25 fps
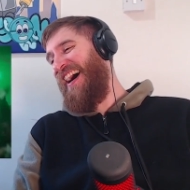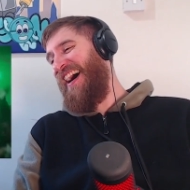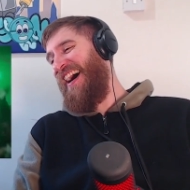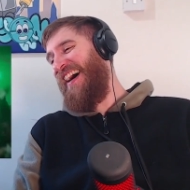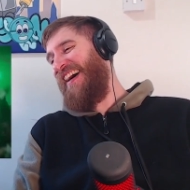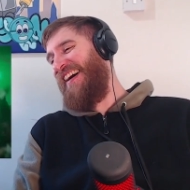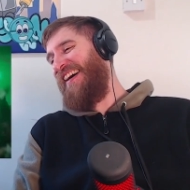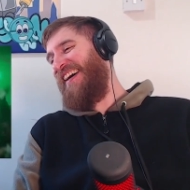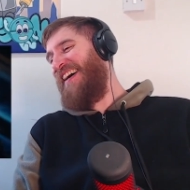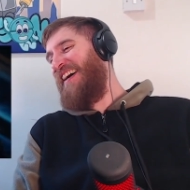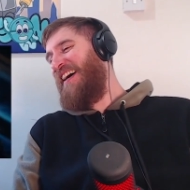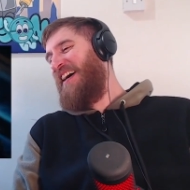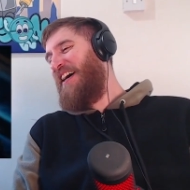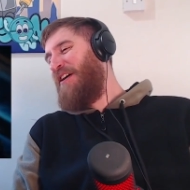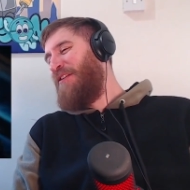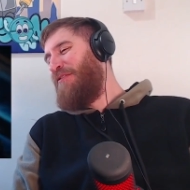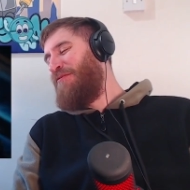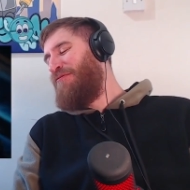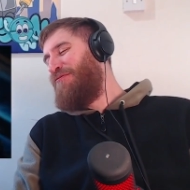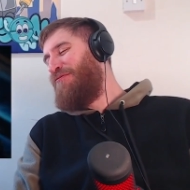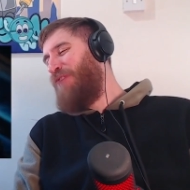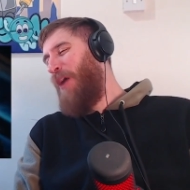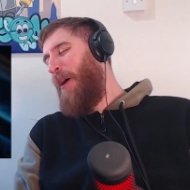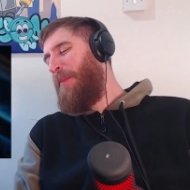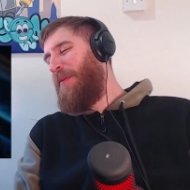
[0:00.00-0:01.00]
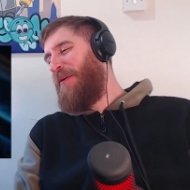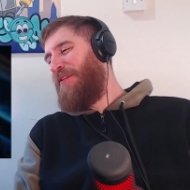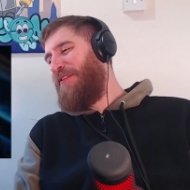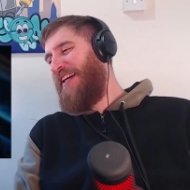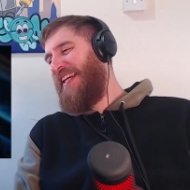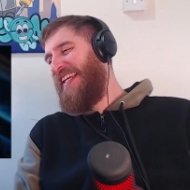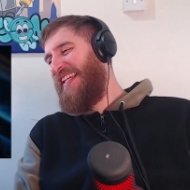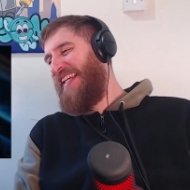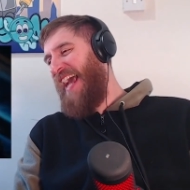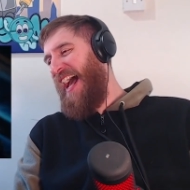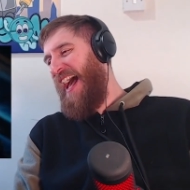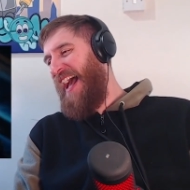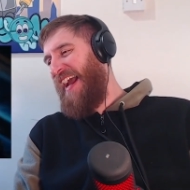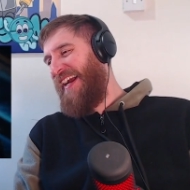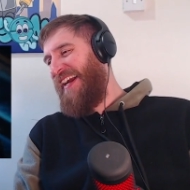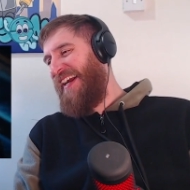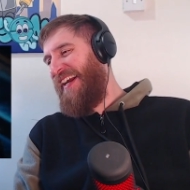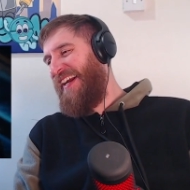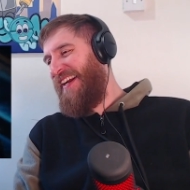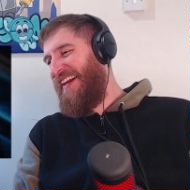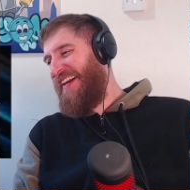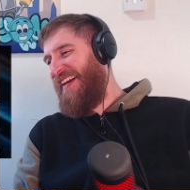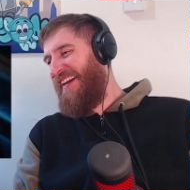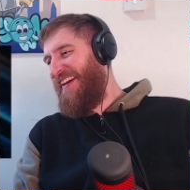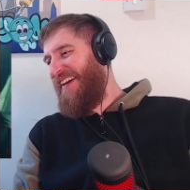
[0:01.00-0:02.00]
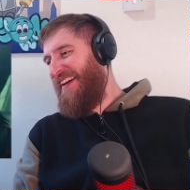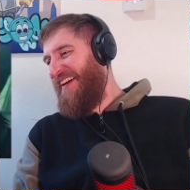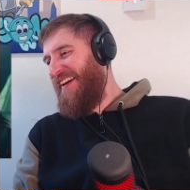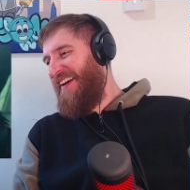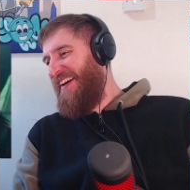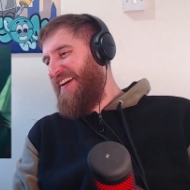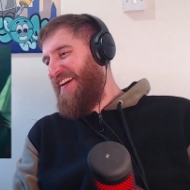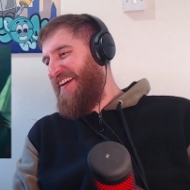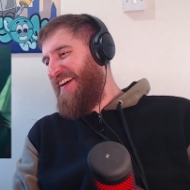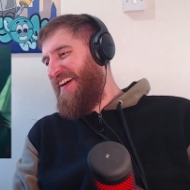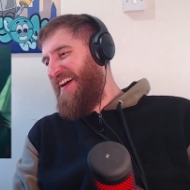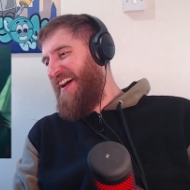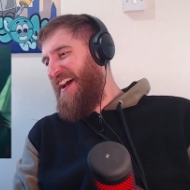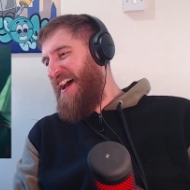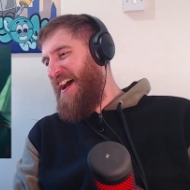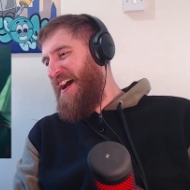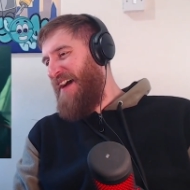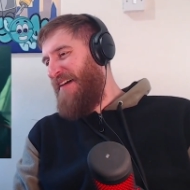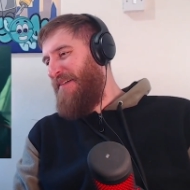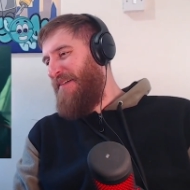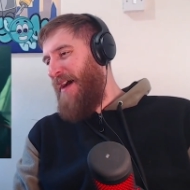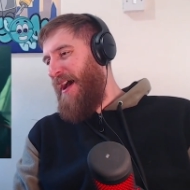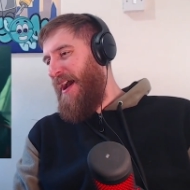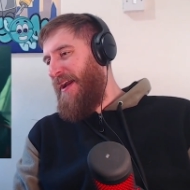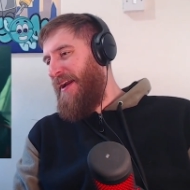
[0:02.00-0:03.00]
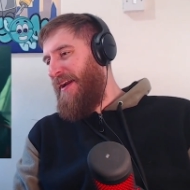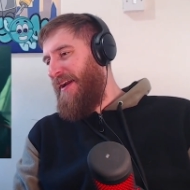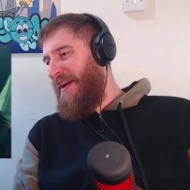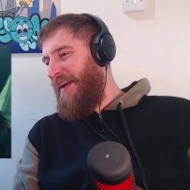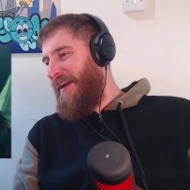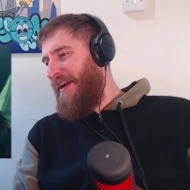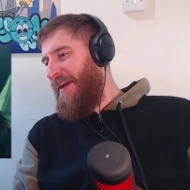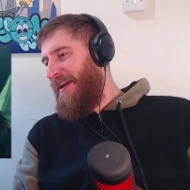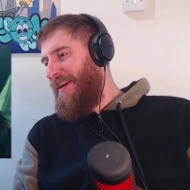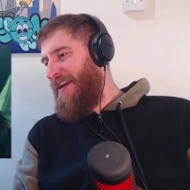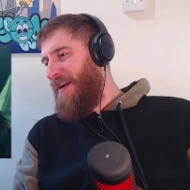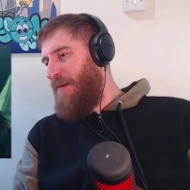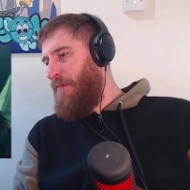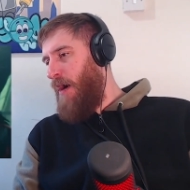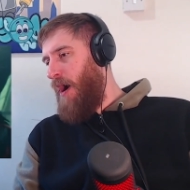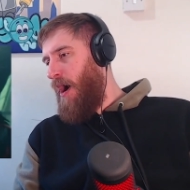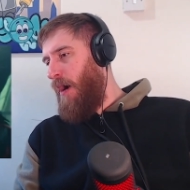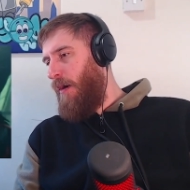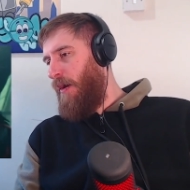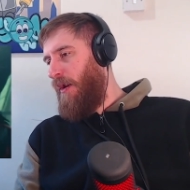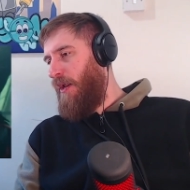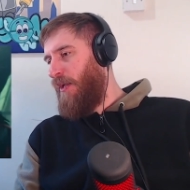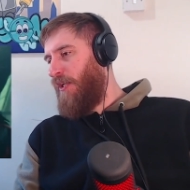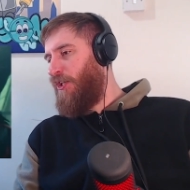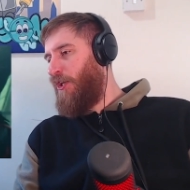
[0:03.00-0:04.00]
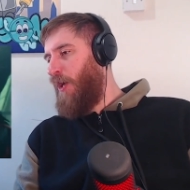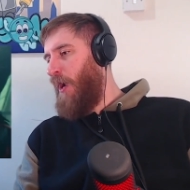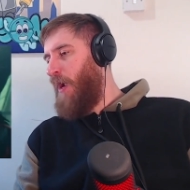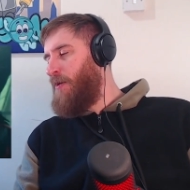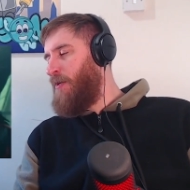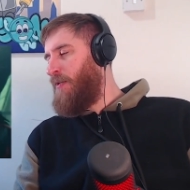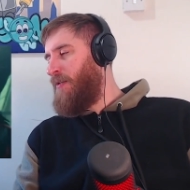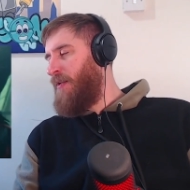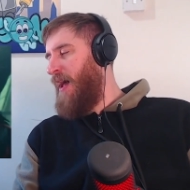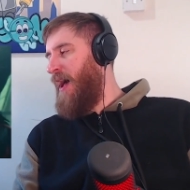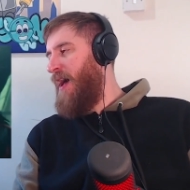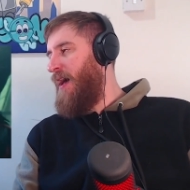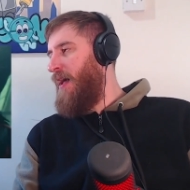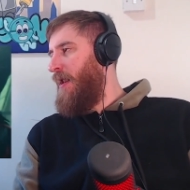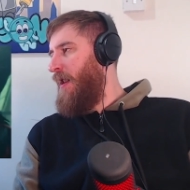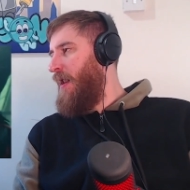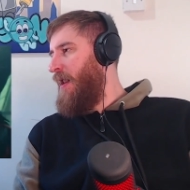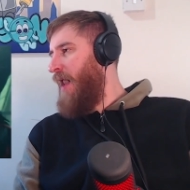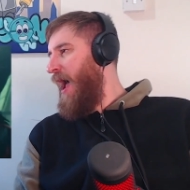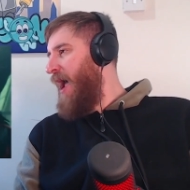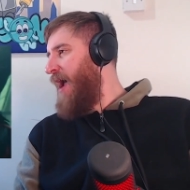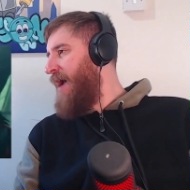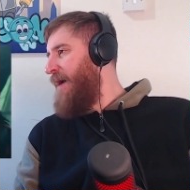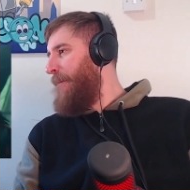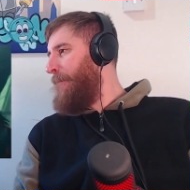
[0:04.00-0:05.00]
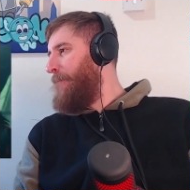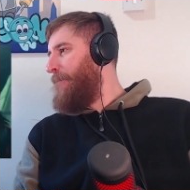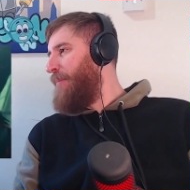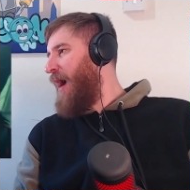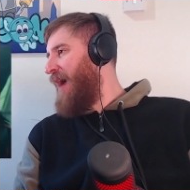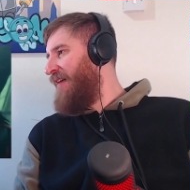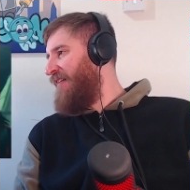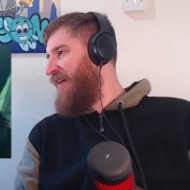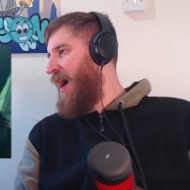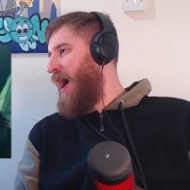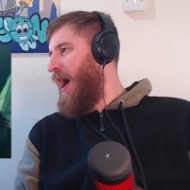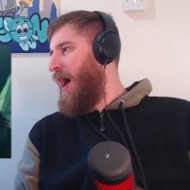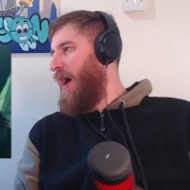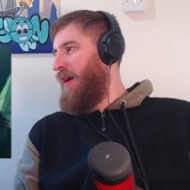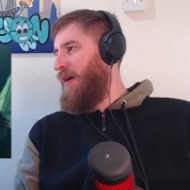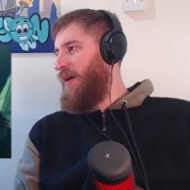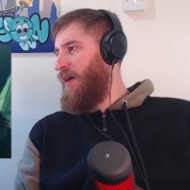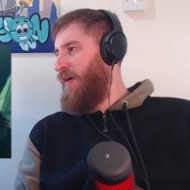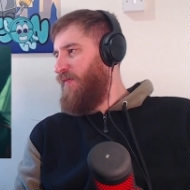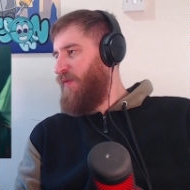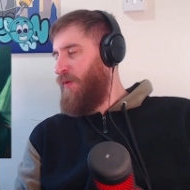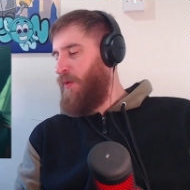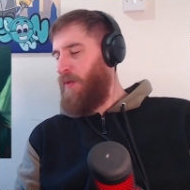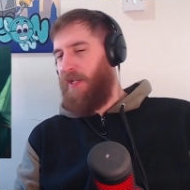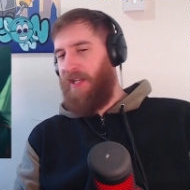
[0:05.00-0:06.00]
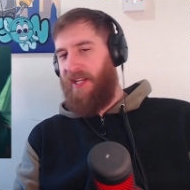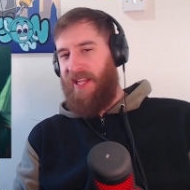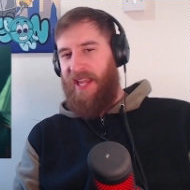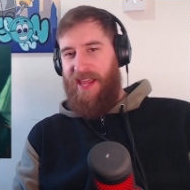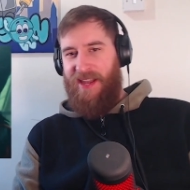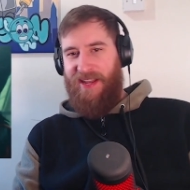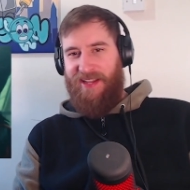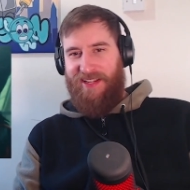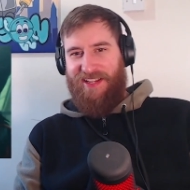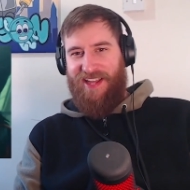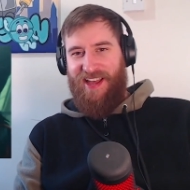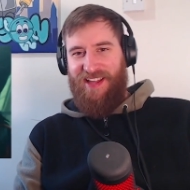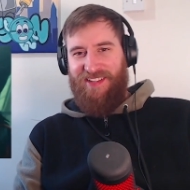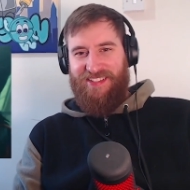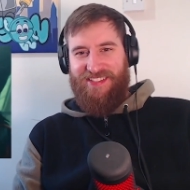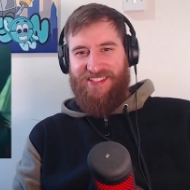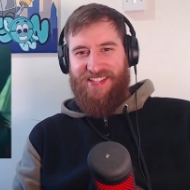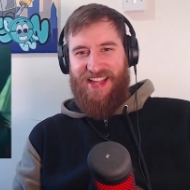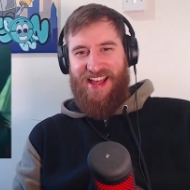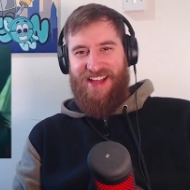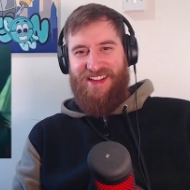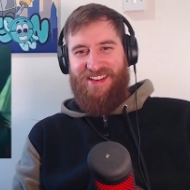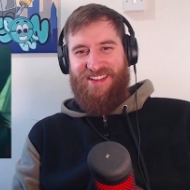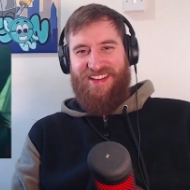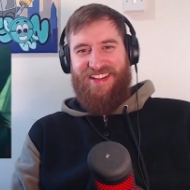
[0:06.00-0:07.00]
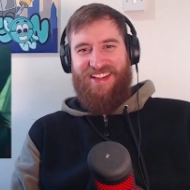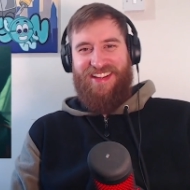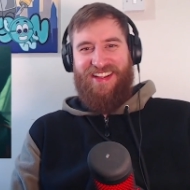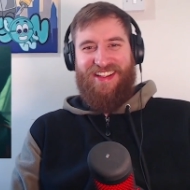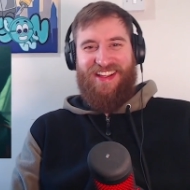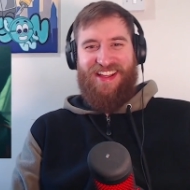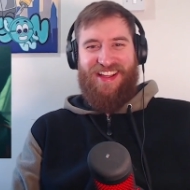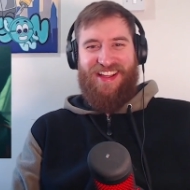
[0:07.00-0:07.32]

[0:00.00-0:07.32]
Robbery gang. Yeah, mate. You might want to change that name, brother, if you want to get the cunts out.